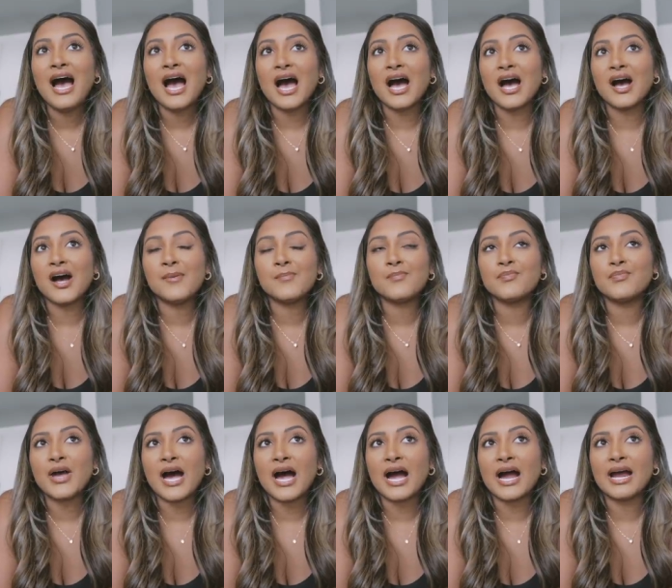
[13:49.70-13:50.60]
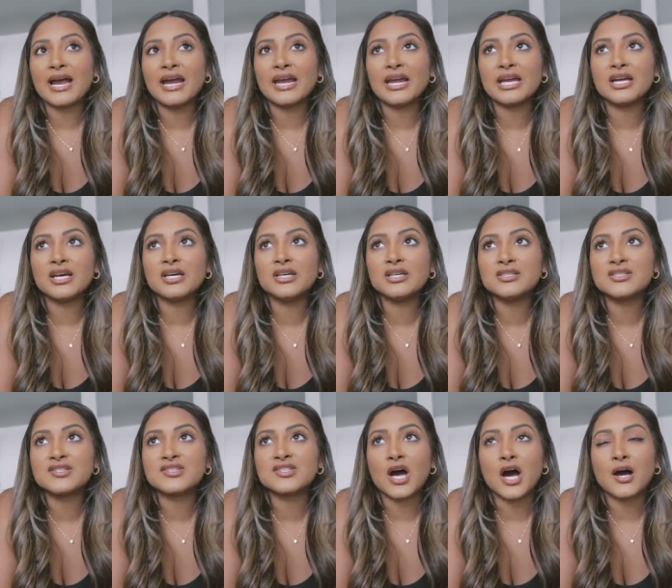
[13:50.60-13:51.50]
um, I
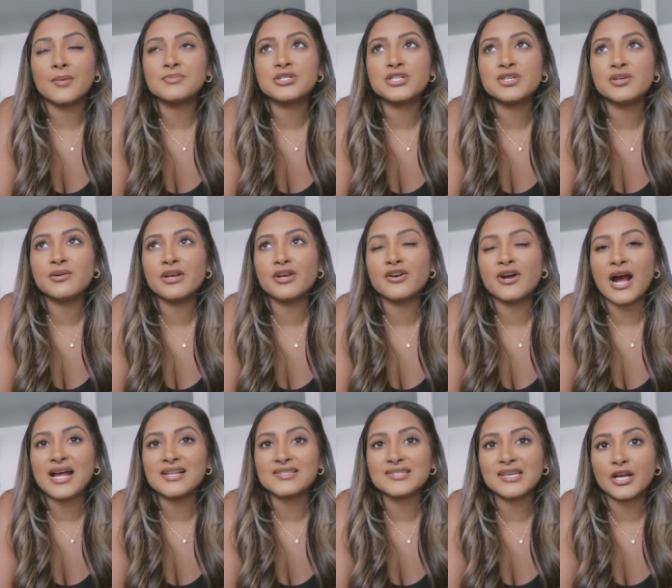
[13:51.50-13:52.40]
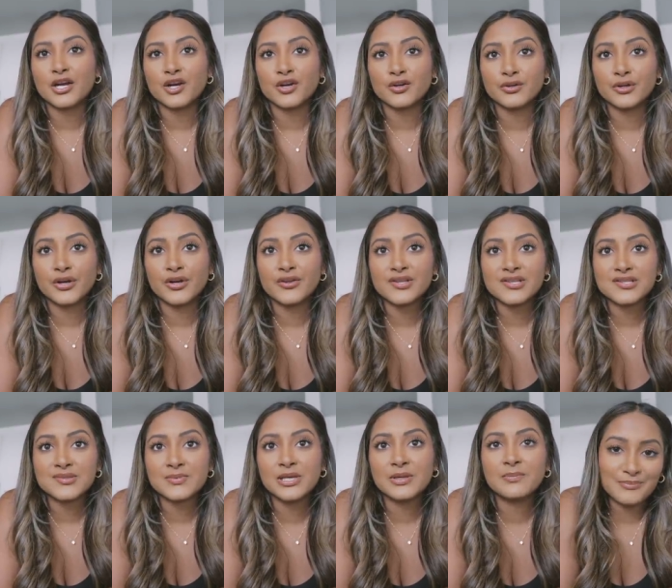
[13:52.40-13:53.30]
stopped doing grads like earlier
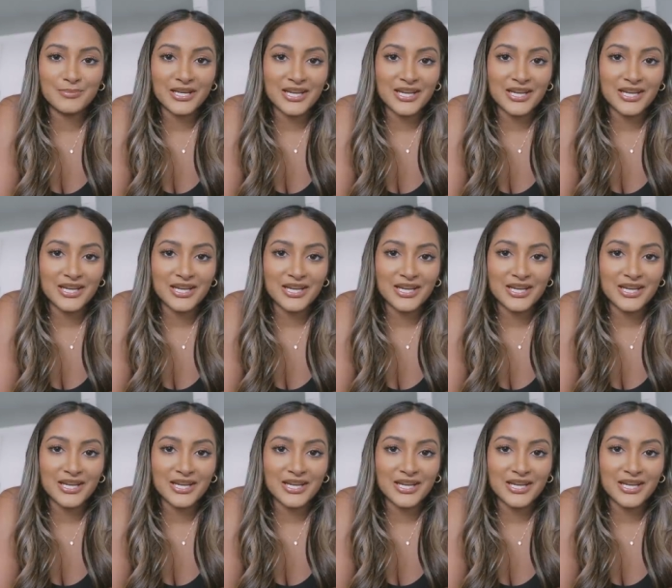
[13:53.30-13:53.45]
this week,